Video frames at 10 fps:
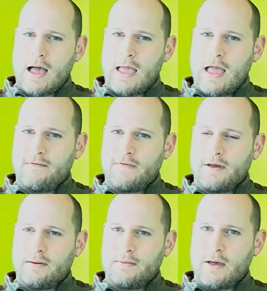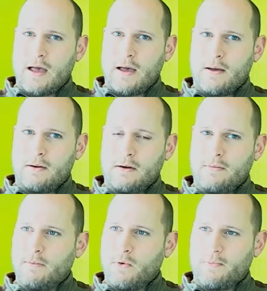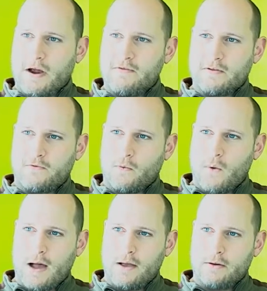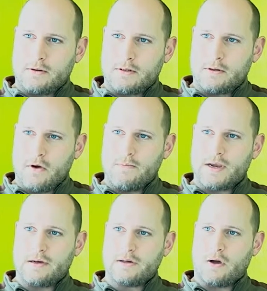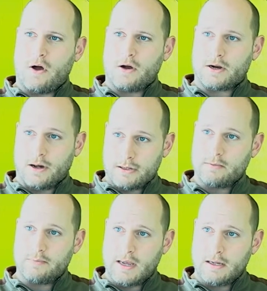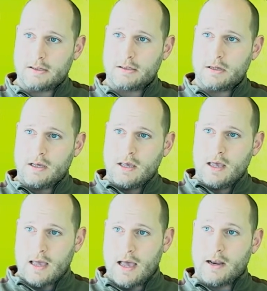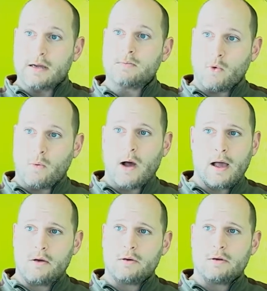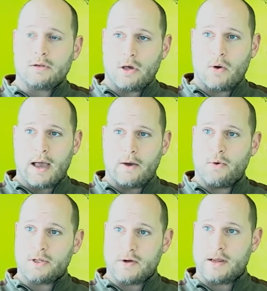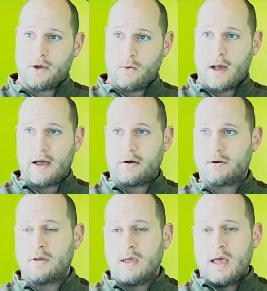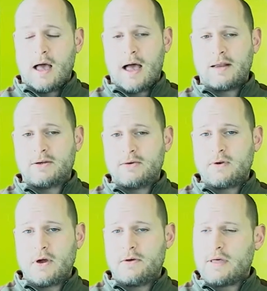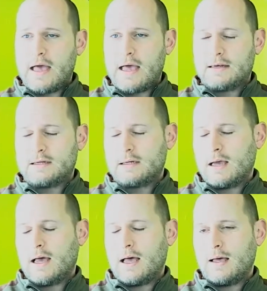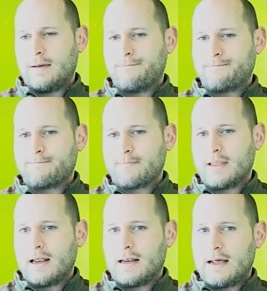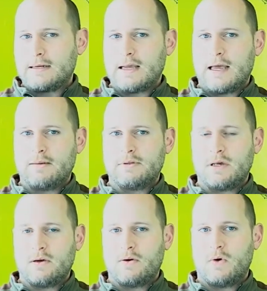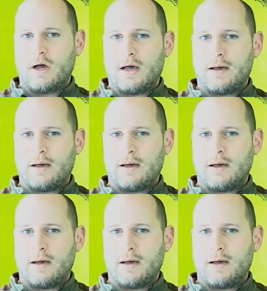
I have a little bit more preference for wild, only because our customer base likes more wild, so I always try to go wild. I do know that a lot of times though,